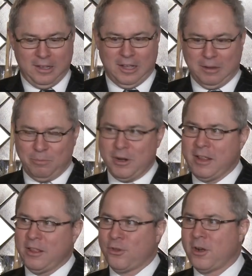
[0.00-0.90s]
I put it
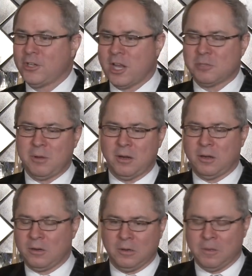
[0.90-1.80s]
in the third adjustment.
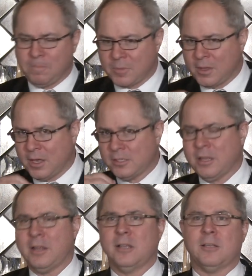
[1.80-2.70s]
Is
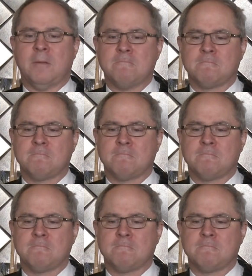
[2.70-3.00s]
it? And I said,